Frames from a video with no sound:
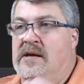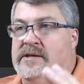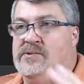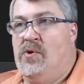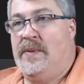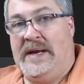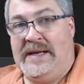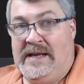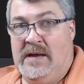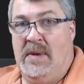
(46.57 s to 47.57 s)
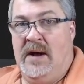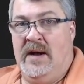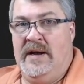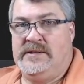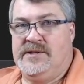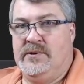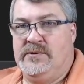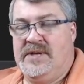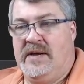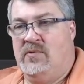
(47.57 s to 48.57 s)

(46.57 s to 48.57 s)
It's one that I can get behind, so stick